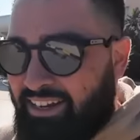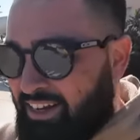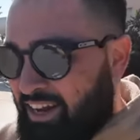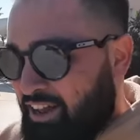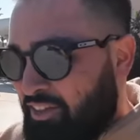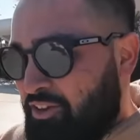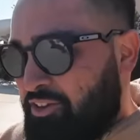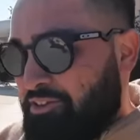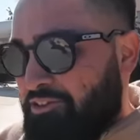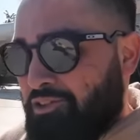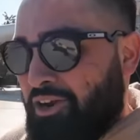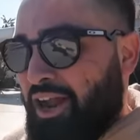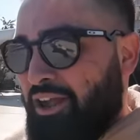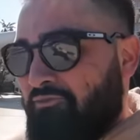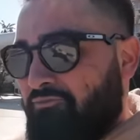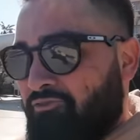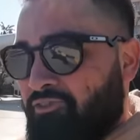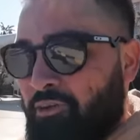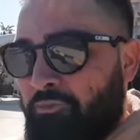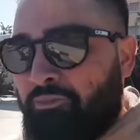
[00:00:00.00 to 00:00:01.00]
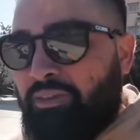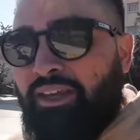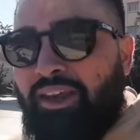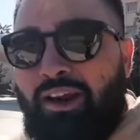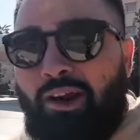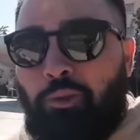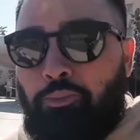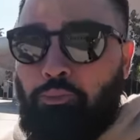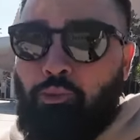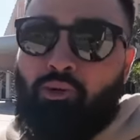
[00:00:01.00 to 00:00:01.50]
Now, the drive from the
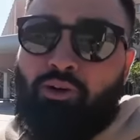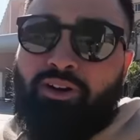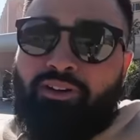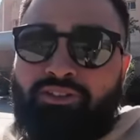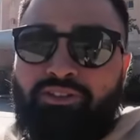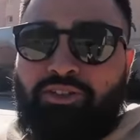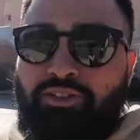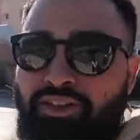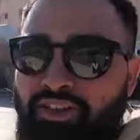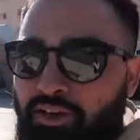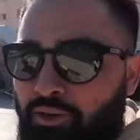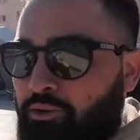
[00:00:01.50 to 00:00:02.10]
airport to the